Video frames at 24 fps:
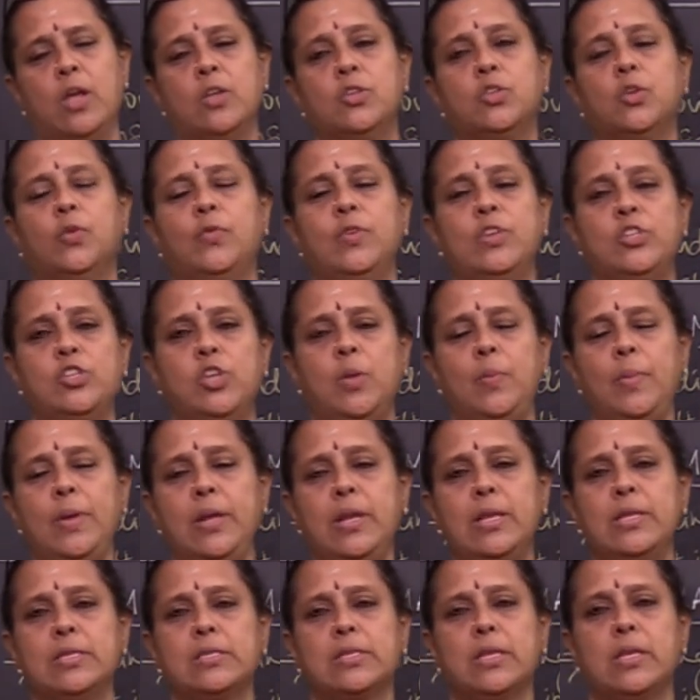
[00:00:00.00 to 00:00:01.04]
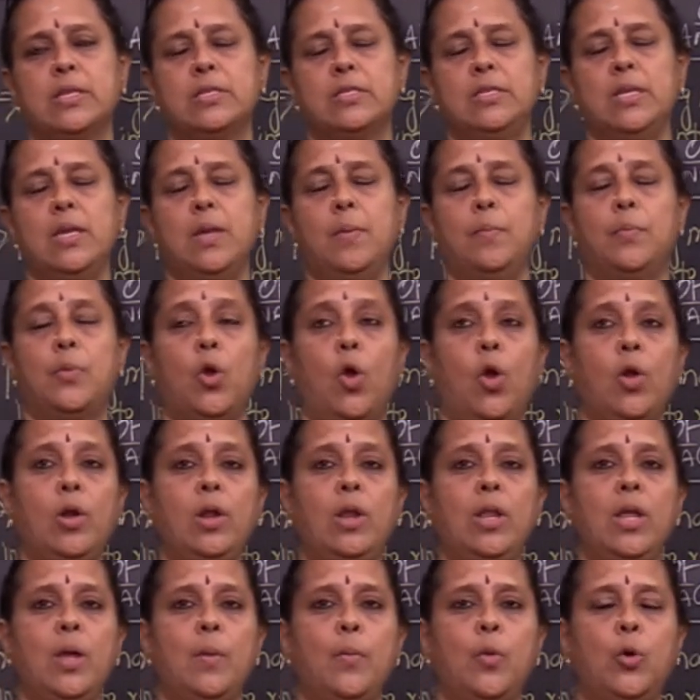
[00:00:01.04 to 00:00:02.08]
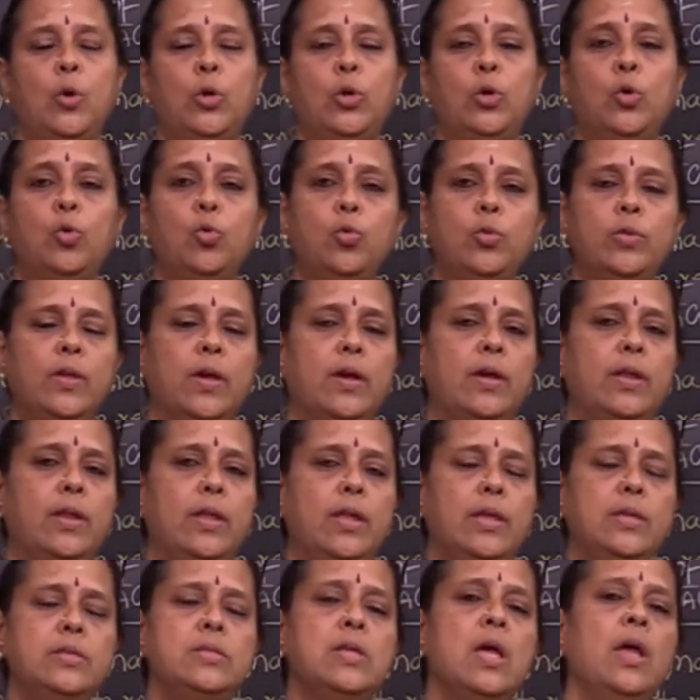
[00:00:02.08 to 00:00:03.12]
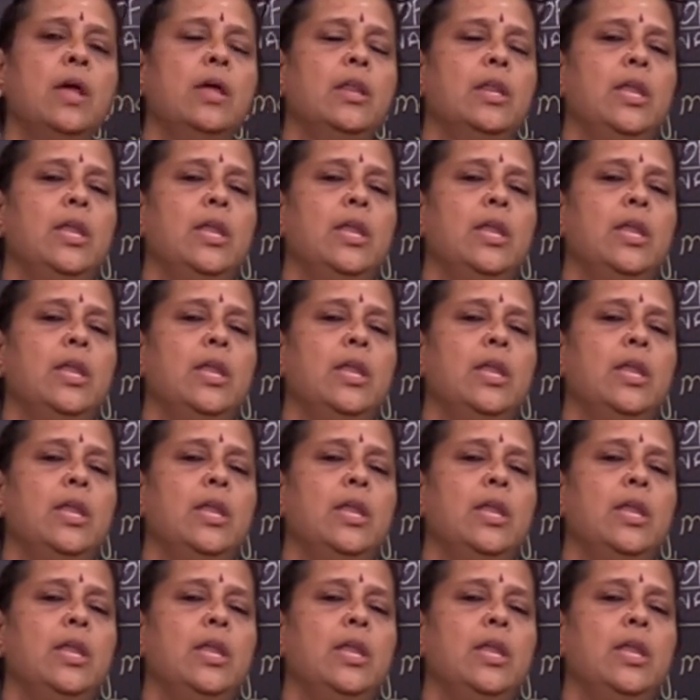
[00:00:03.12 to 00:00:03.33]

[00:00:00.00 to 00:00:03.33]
So, we shall be discussing broadly about two theories,